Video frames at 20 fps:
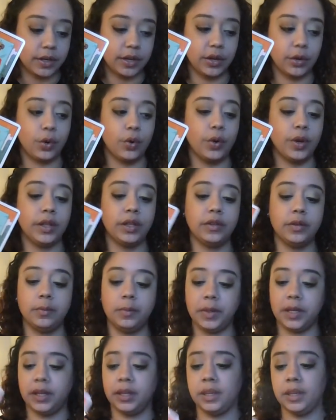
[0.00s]
You're going to
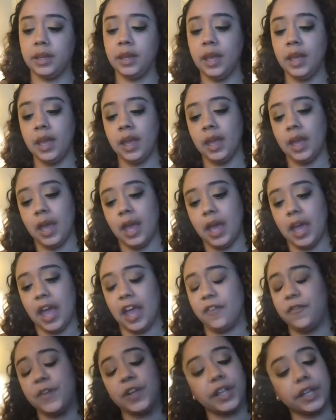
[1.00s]
be,
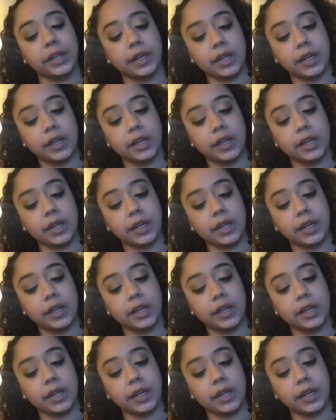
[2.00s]
I feel like